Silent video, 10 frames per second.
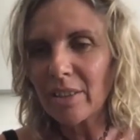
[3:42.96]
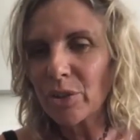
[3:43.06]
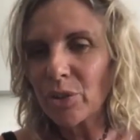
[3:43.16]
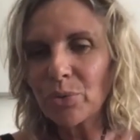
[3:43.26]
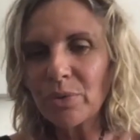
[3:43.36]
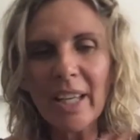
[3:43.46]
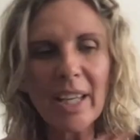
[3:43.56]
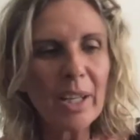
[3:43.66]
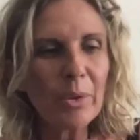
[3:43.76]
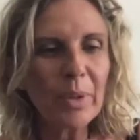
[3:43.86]

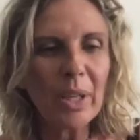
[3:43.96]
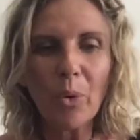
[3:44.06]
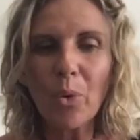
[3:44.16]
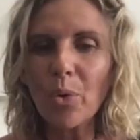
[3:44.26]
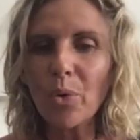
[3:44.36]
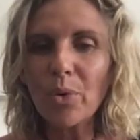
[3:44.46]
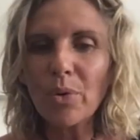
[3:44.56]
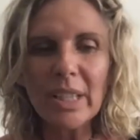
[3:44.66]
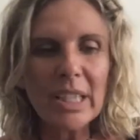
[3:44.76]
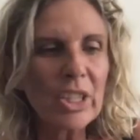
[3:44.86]
Today, we
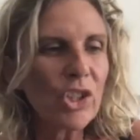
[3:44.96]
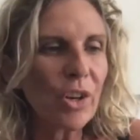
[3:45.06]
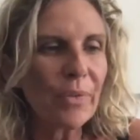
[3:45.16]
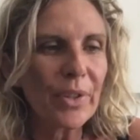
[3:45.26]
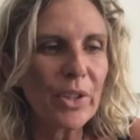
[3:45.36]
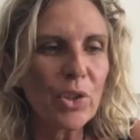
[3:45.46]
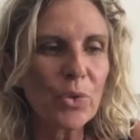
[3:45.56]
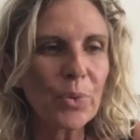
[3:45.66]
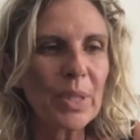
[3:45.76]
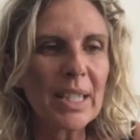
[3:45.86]
all, each of us,
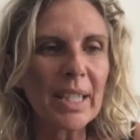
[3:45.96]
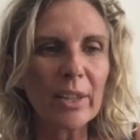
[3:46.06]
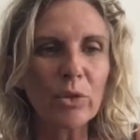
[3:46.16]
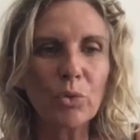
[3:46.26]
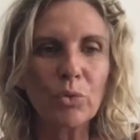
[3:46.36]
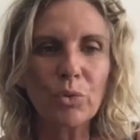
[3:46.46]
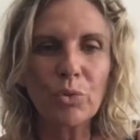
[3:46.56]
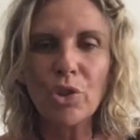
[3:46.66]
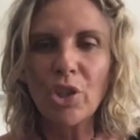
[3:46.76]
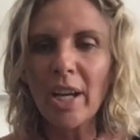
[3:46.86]
we start to
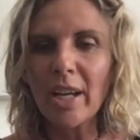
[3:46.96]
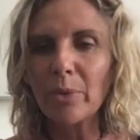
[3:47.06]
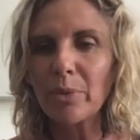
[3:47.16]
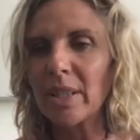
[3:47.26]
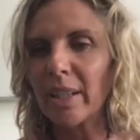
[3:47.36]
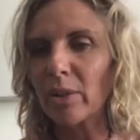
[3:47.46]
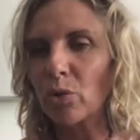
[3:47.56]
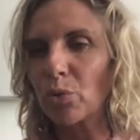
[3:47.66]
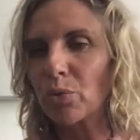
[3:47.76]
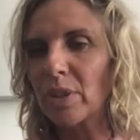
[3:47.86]
share, we start
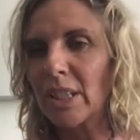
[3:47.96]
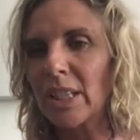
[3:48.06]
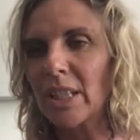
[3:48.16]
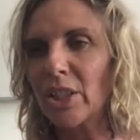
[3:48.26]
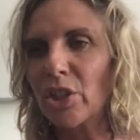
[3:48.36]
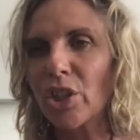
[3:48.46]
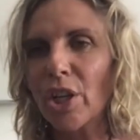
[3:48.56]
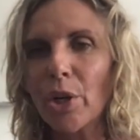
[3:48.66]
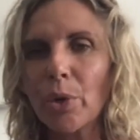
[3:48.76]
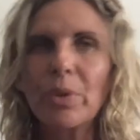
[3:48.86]
to teach,
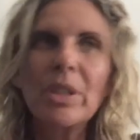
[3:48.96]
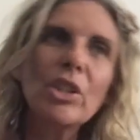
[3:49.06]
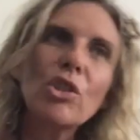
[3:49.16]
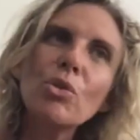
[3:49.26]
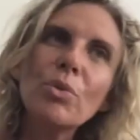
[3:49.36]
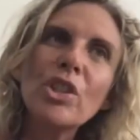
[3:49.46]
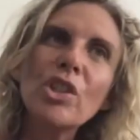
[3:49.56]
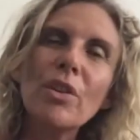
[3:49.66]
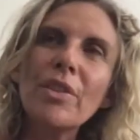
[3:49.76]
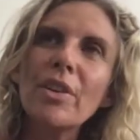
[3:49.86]
we teach to
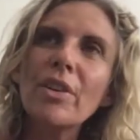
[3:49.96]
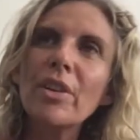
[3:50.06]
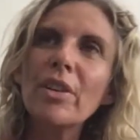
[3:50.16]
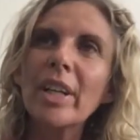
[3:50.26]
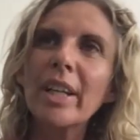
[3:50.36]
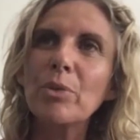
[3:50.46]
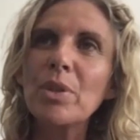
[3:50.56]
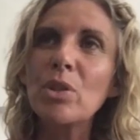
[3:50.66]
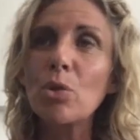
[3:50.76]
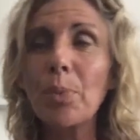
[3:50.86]
each other and we
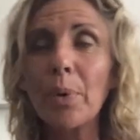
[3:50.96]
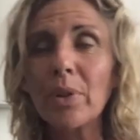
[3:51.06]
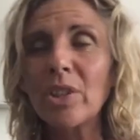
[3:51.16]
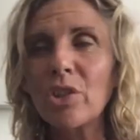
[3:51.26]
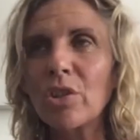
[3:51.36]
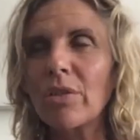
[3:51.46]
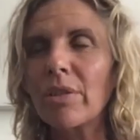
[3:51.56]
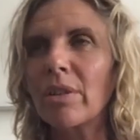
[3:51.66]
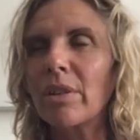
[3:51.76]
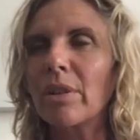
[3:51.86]
support each
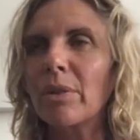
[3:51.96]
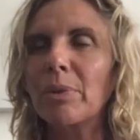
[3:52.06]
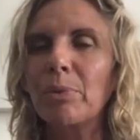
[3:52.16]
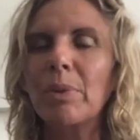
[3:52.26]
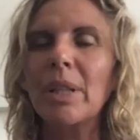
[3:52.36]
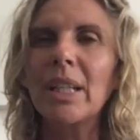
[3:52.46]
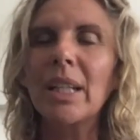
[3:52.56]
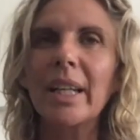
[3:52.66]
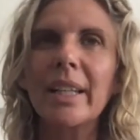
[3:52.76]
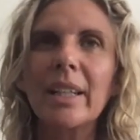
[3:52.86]
other. We really
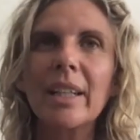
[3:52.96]
like,